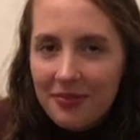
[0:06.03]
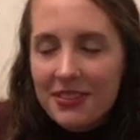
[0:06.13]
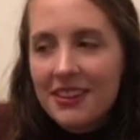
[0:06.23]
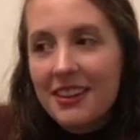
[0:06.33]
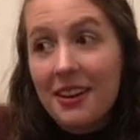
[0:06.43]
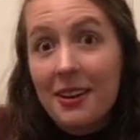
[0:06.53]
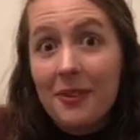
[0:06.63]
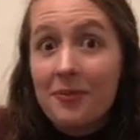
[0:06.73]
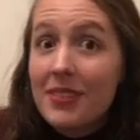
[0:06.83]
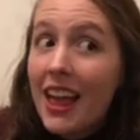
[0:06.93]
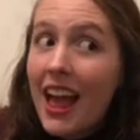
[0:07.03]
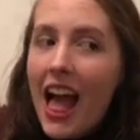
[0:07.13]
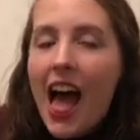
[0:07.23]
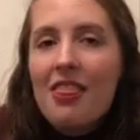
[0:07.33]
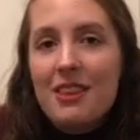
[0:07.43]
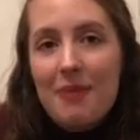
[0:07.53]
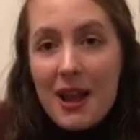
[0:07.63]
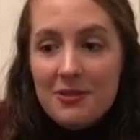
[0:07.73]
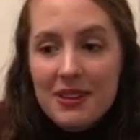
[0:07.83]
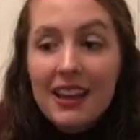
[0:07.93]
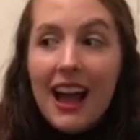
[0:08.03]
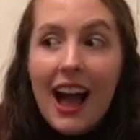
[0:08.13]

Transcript: So this past week